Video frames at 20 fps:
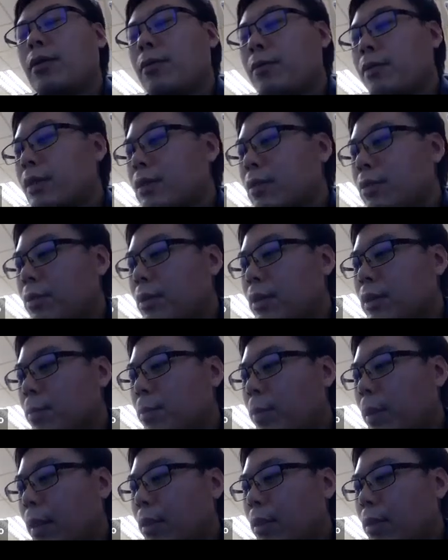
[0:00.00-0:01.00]
with
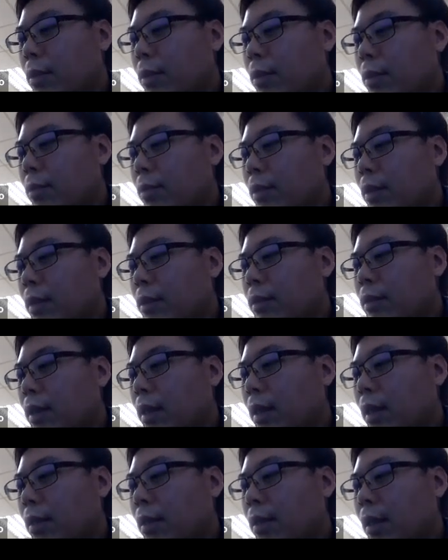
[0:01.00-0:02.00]
respect to this
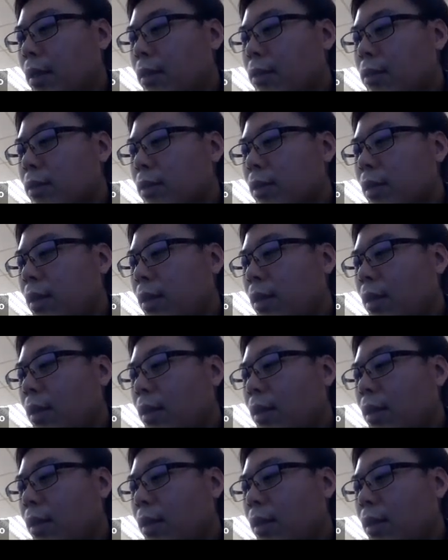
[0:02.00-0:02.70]
connection.